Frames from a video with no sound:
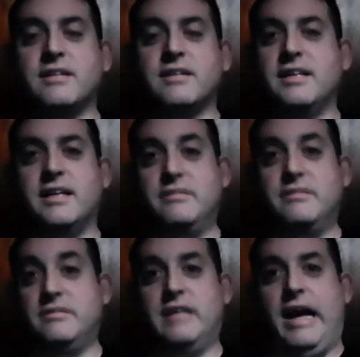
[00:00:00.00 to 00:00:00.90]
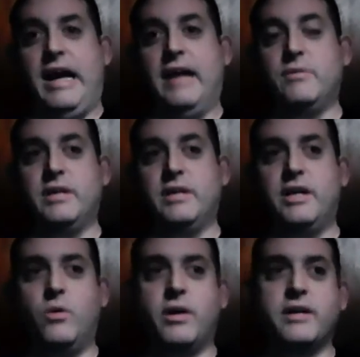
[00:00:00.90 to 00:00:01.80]
And I really
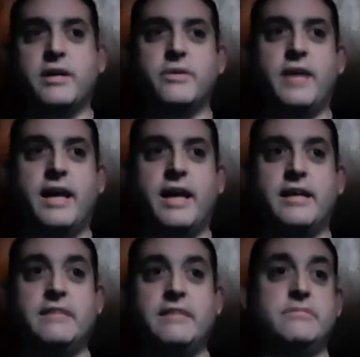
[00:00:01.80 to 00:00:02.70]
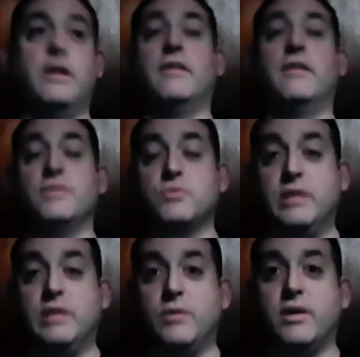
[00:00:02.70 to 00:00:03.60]
don't want to do that, and none of us
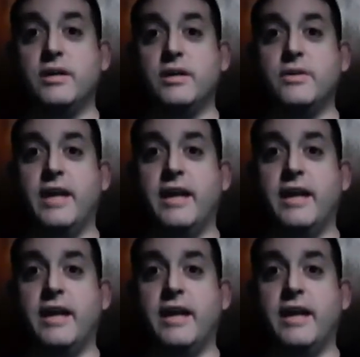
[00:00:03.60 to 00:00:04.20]
really want to do that.